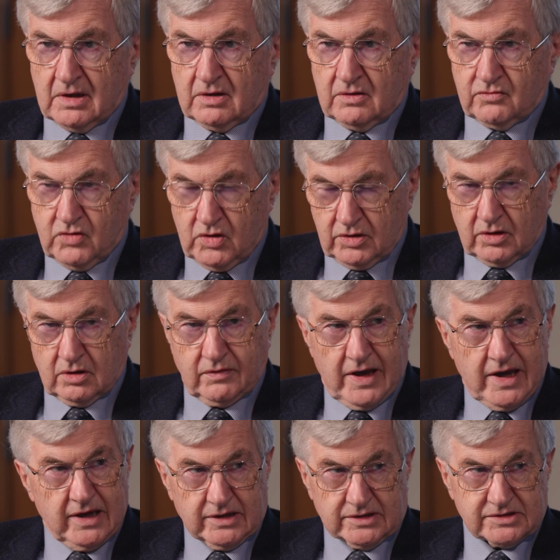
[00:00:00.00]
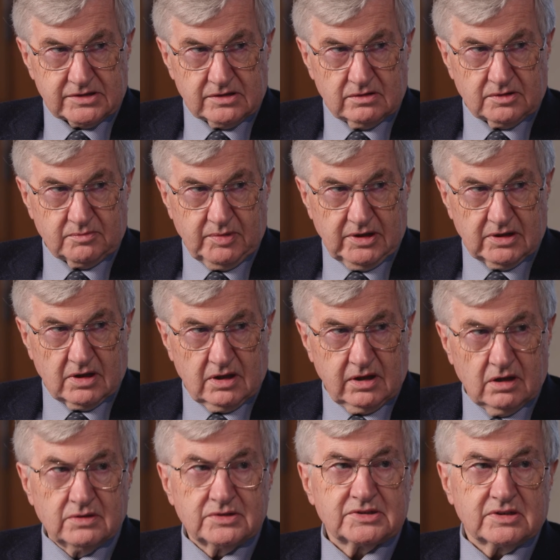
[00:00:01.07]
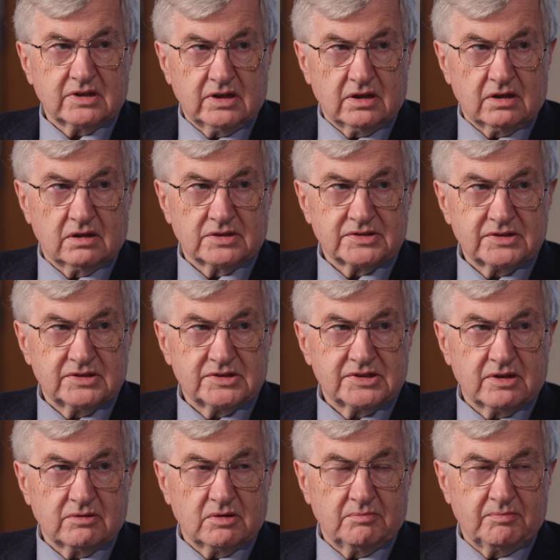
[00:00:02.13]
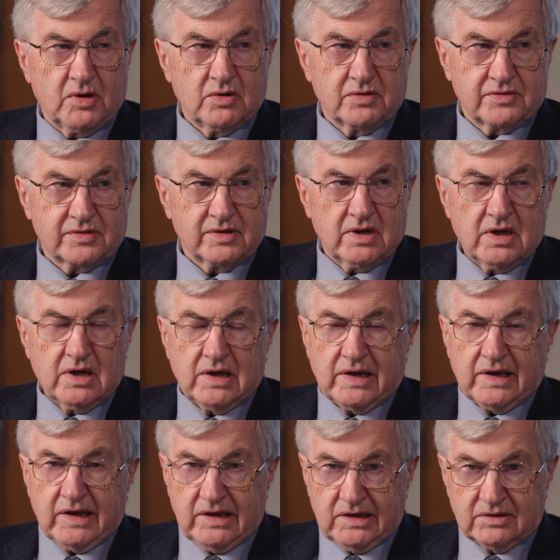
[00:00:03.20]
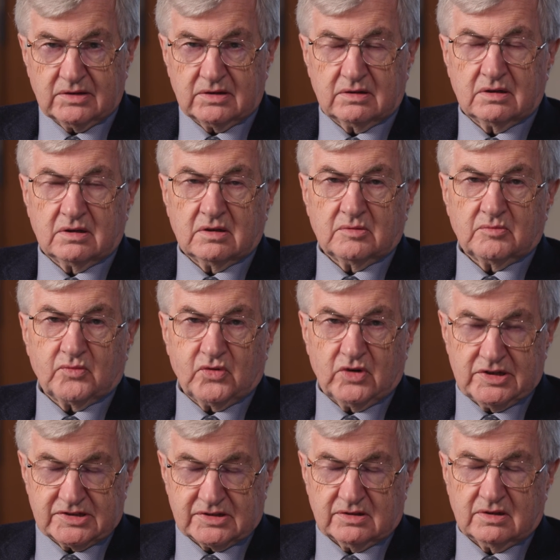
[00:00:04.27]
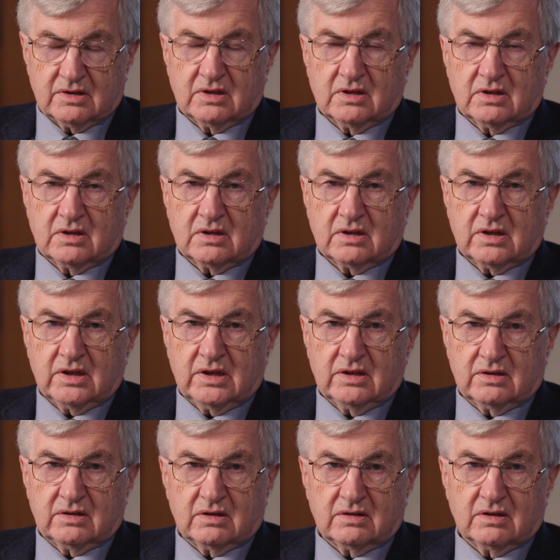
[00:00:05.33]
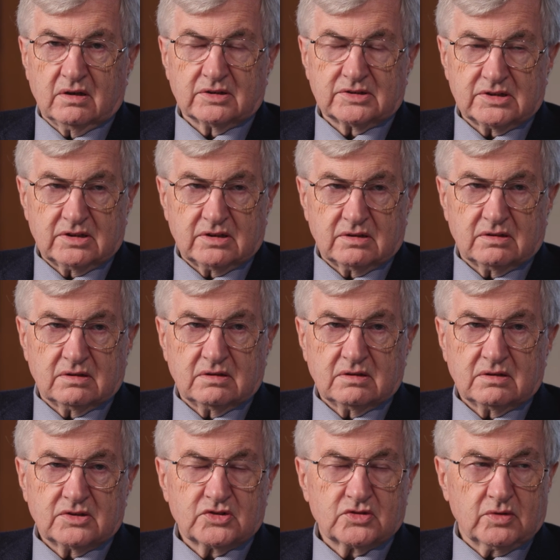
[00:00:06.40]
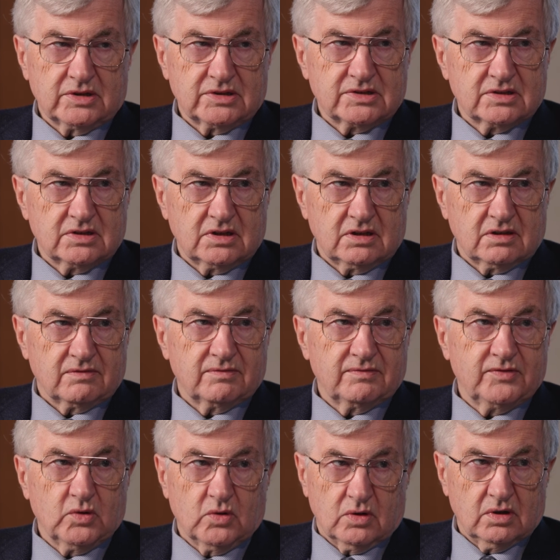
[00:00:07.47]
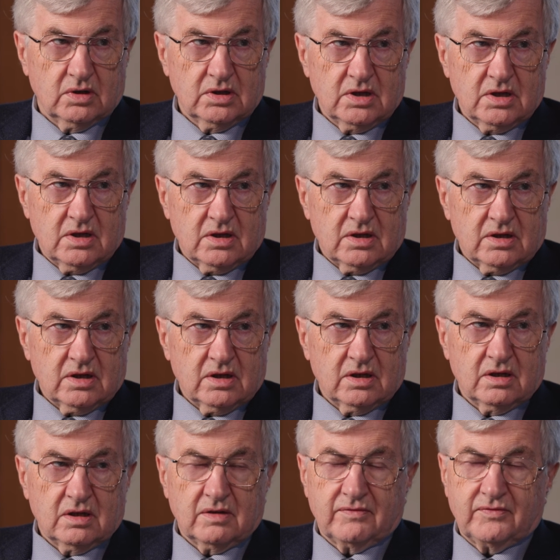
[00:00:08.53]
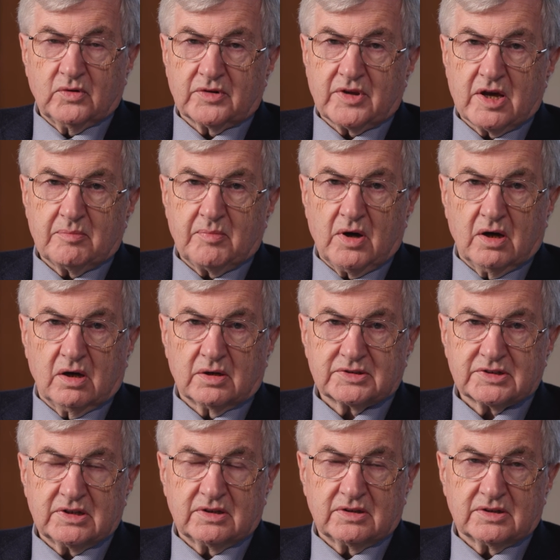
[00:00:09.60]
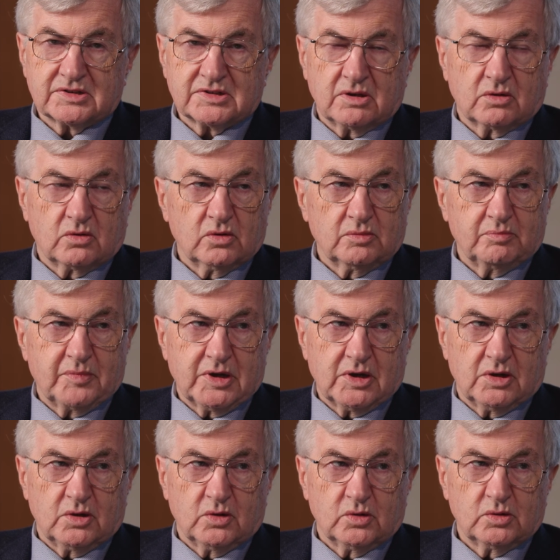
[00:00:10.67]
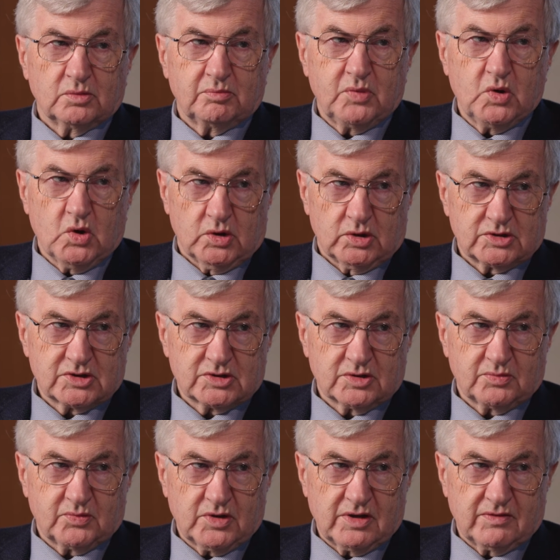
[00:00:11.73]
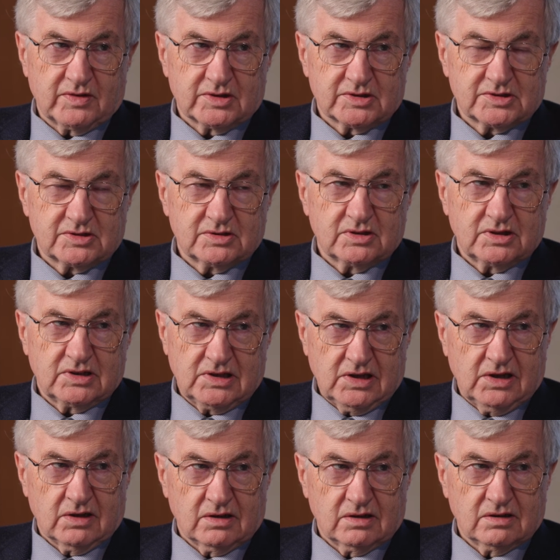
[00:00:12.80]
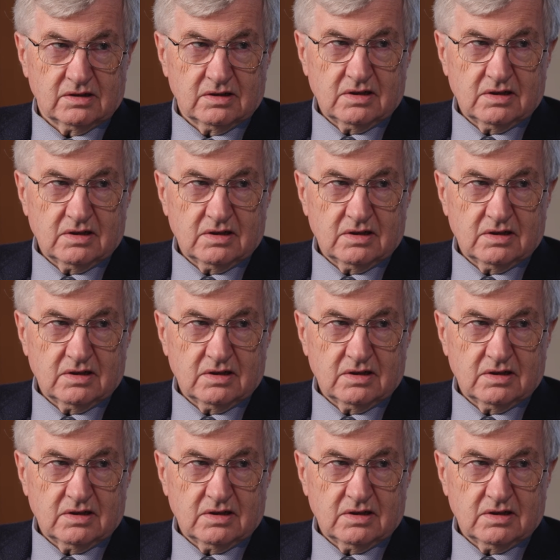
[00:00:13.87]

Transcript: Rudolf Hess, who'd been close to Hitler since they were both in prison in 1924 for their part in the so-called beer hall putsch the previous year.